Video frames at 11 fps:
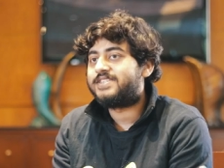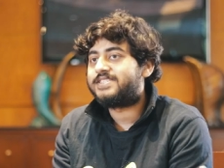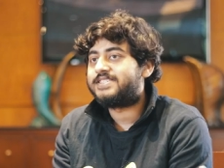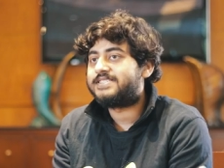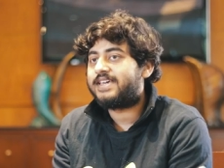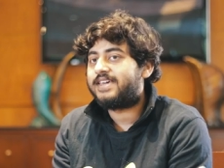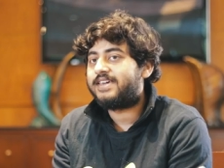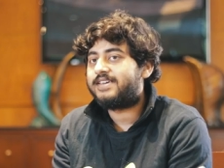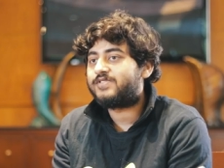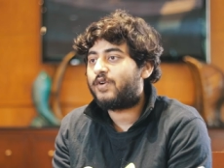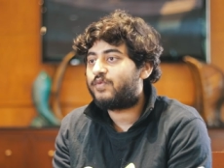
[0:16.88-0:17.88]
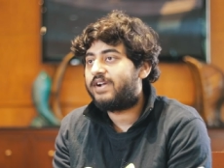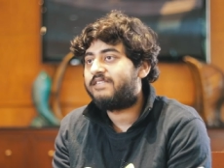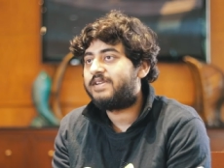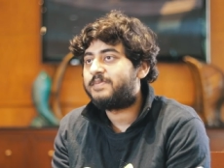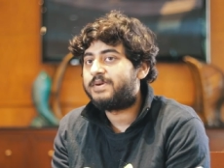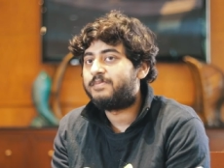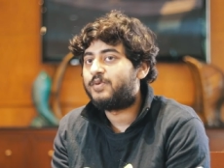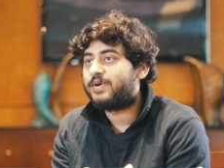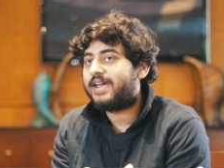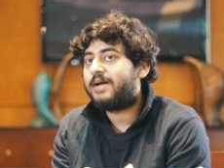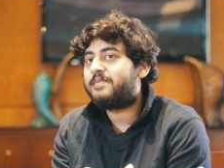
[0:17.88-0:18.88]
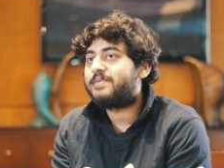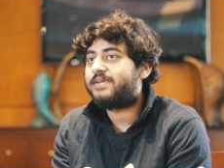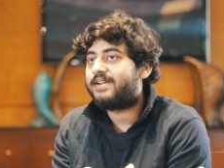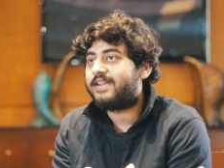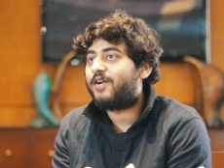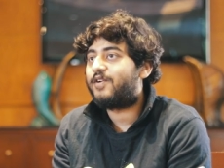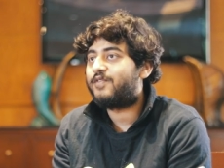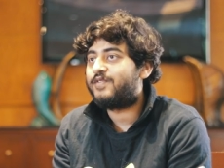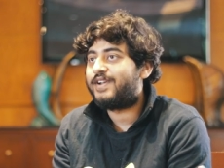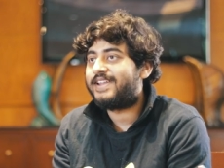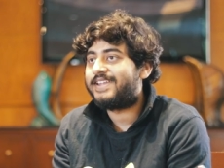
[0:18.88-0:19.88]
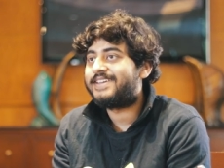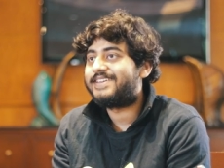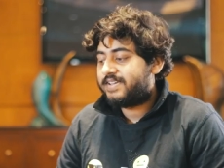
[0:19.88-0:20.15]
which is a software development bootcamp running out of New Delhi.